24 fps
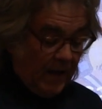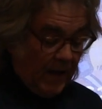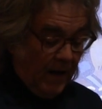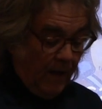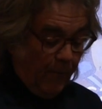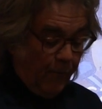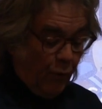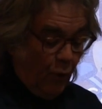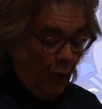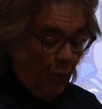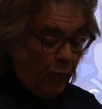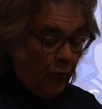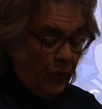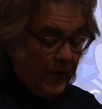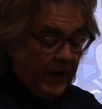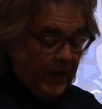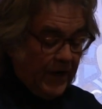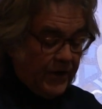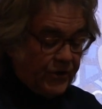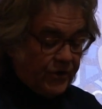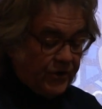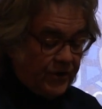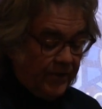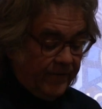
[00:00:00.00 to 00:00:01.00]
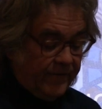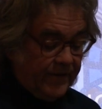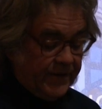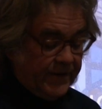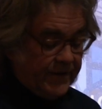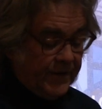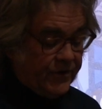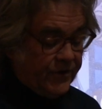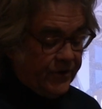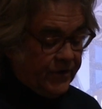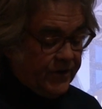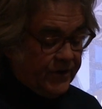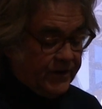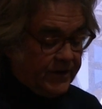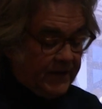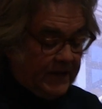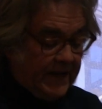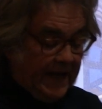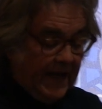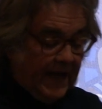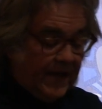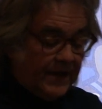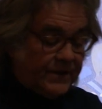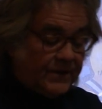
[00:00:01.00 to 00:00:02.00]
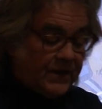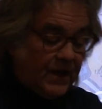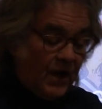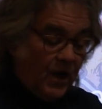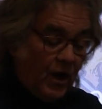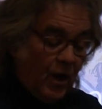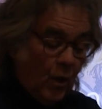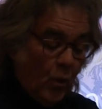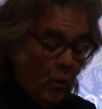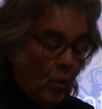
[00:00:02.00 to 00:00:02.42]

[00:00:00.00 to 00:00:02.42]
appropriation of Indigenous lands